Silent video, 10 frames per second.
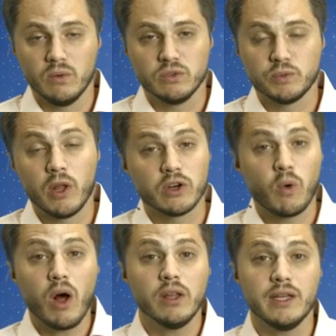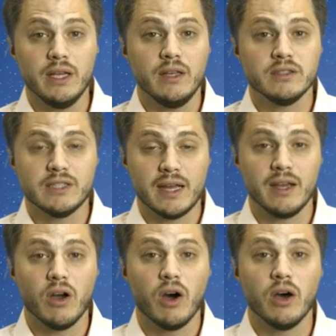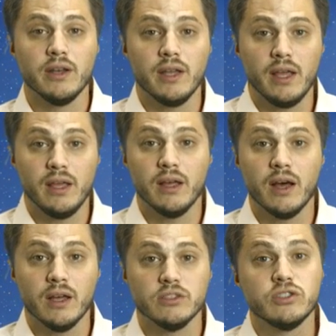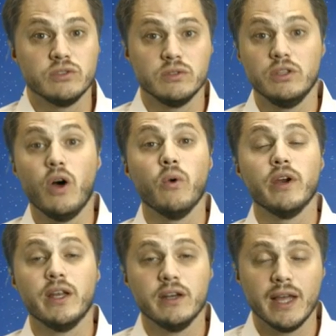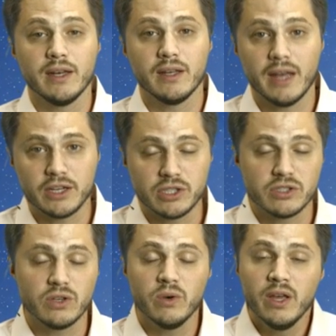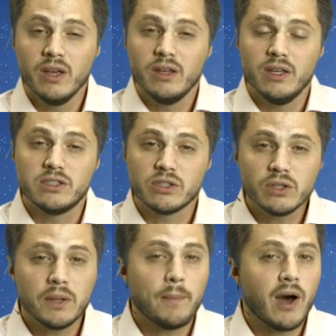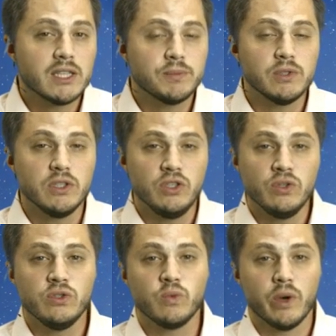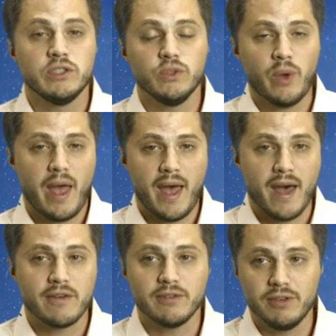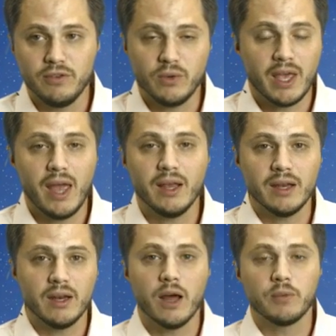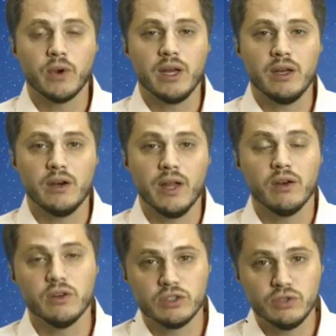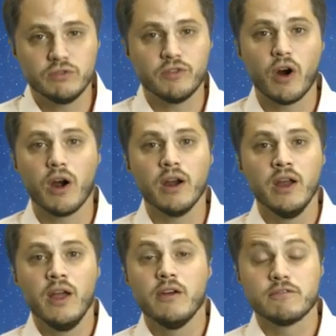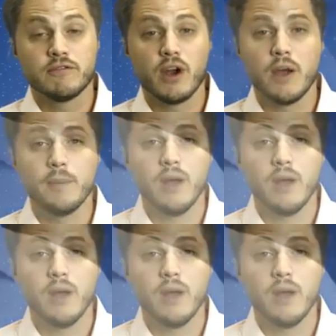smaller quality setting on a lower internet connection. So it's certainly possible to use what you have if you can't get an upgraded internet or you're too far from